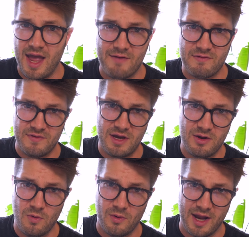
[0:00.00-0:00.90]
have a
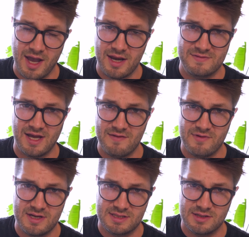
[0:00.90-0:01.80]
video where I kind of dive
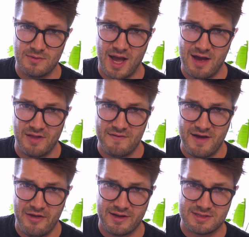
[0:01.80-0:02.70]
into Half-Life
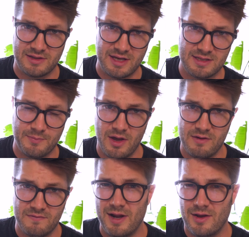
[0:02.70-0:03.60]
Alyx linked
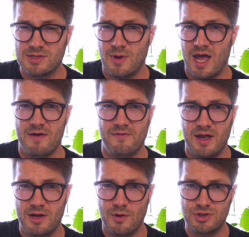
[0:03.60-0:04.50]
above. I also have
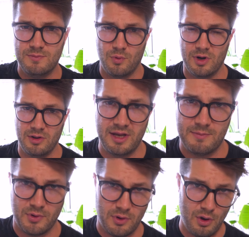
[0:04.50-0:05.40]
a Notion board
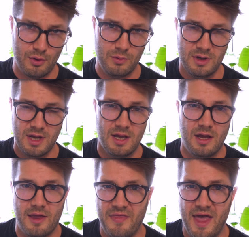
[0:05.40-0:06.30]
linked below
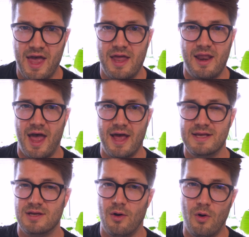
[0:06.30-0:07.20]
that
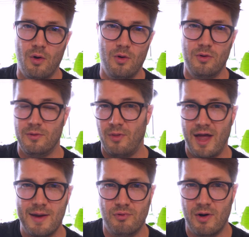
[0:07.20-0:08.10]
has a whole
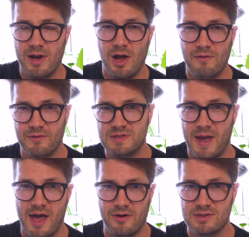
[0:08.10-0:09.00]
library of those
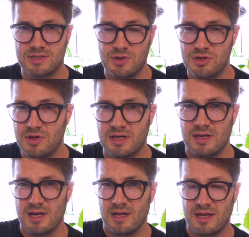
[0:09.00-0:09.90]
patterns so you can
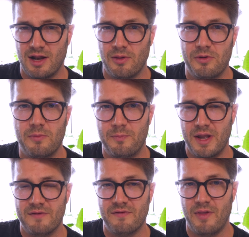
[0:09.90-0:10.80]
get a little
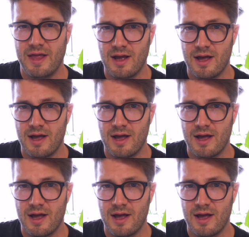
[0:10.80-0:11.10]
bit of a leg